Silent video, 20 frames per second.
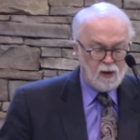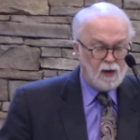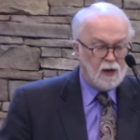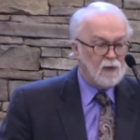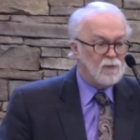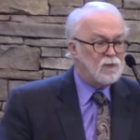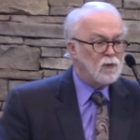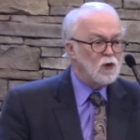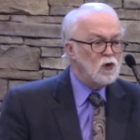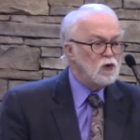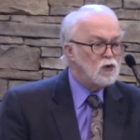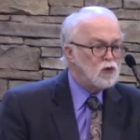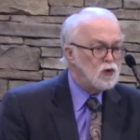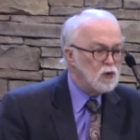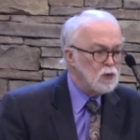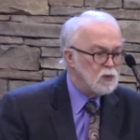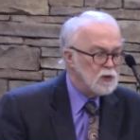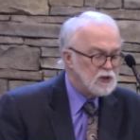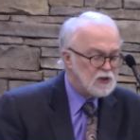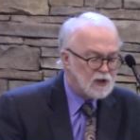If Luther
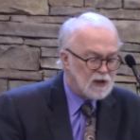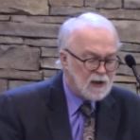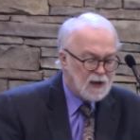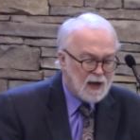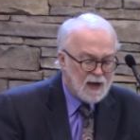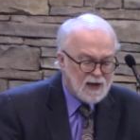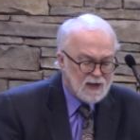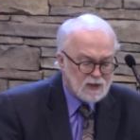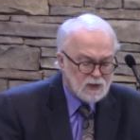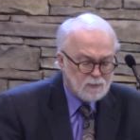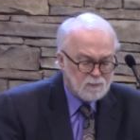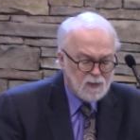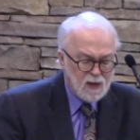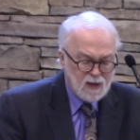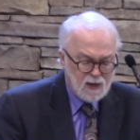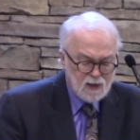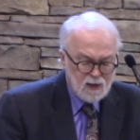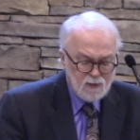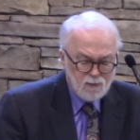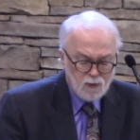was the last
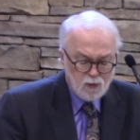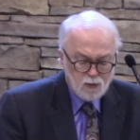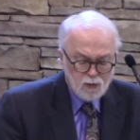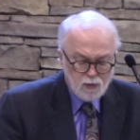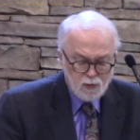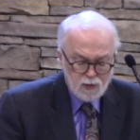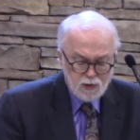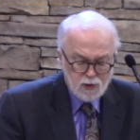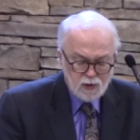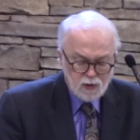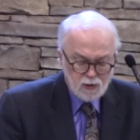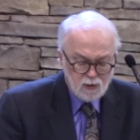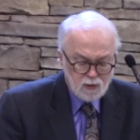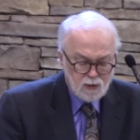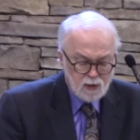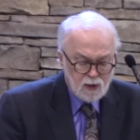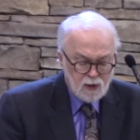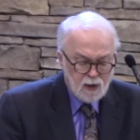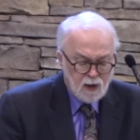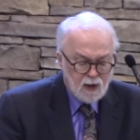medieval Christian,
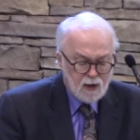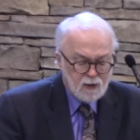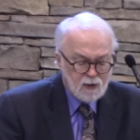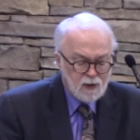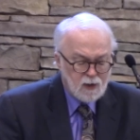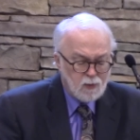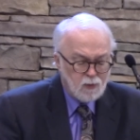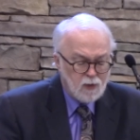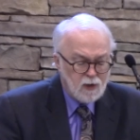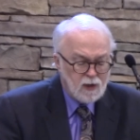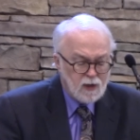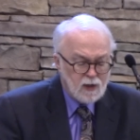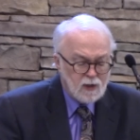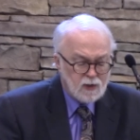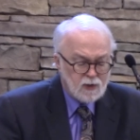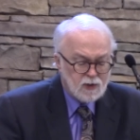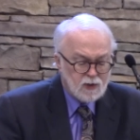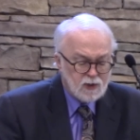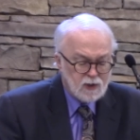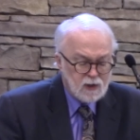then I think we need
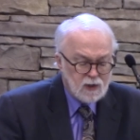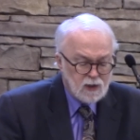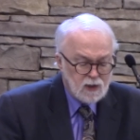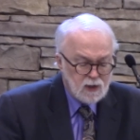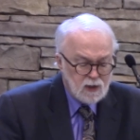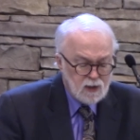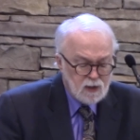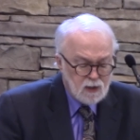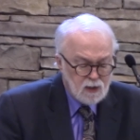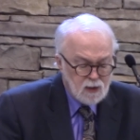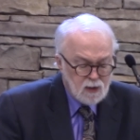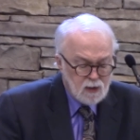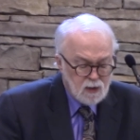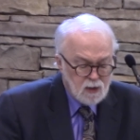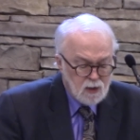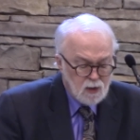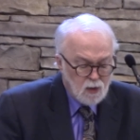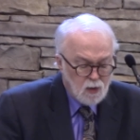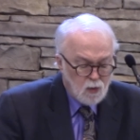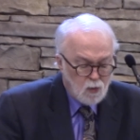to see
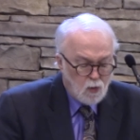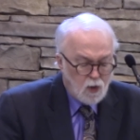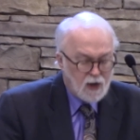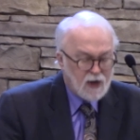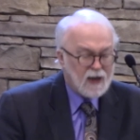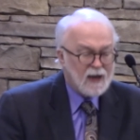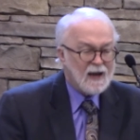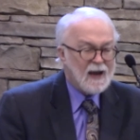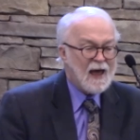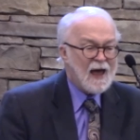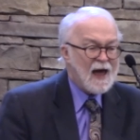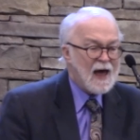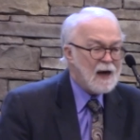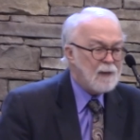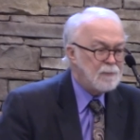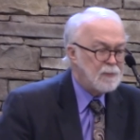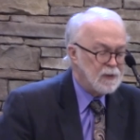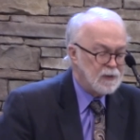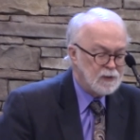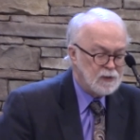what had
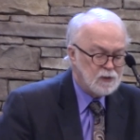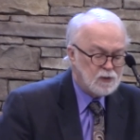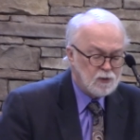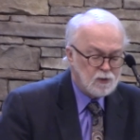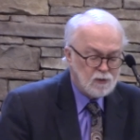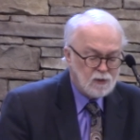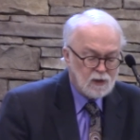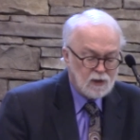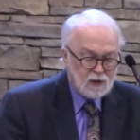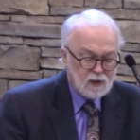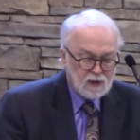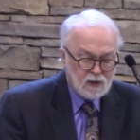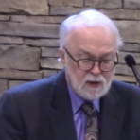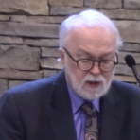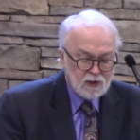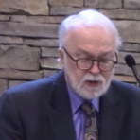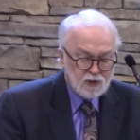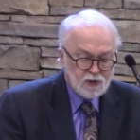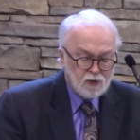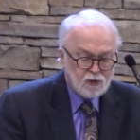happened to the
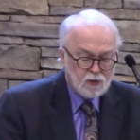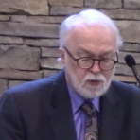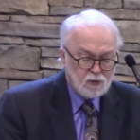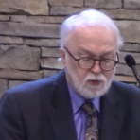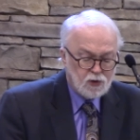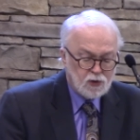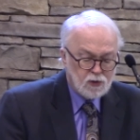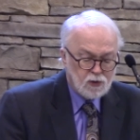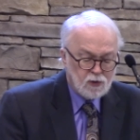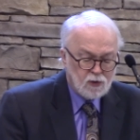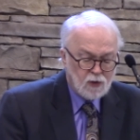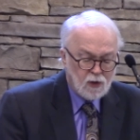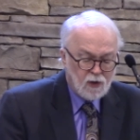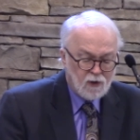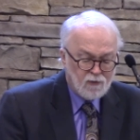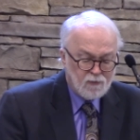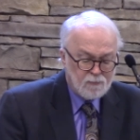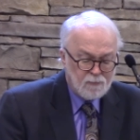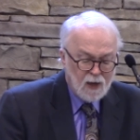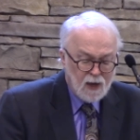institution
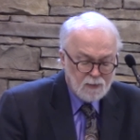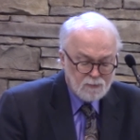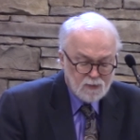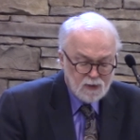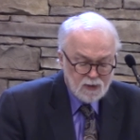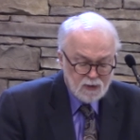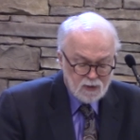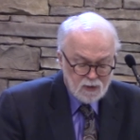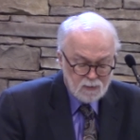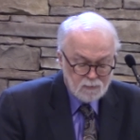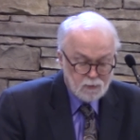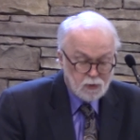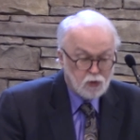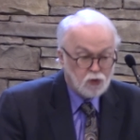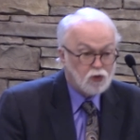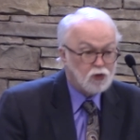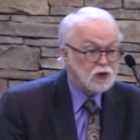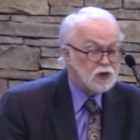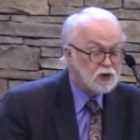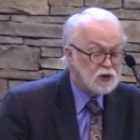of baptism, to
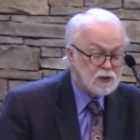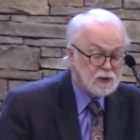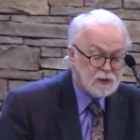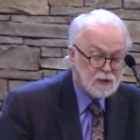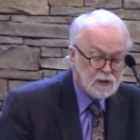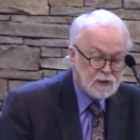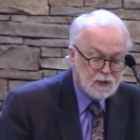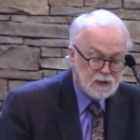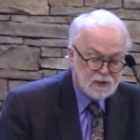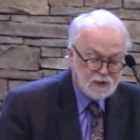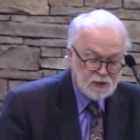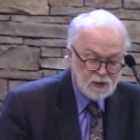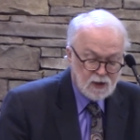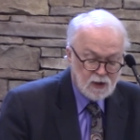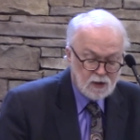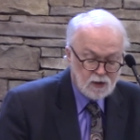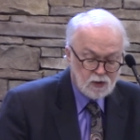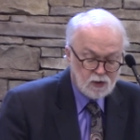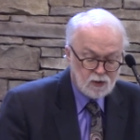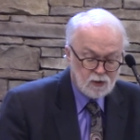Christian
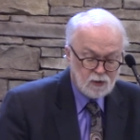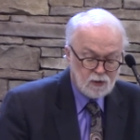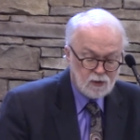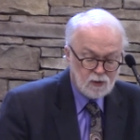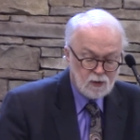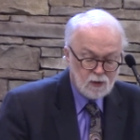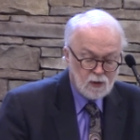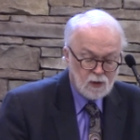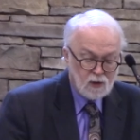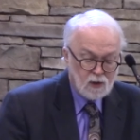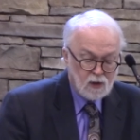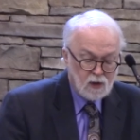initiation.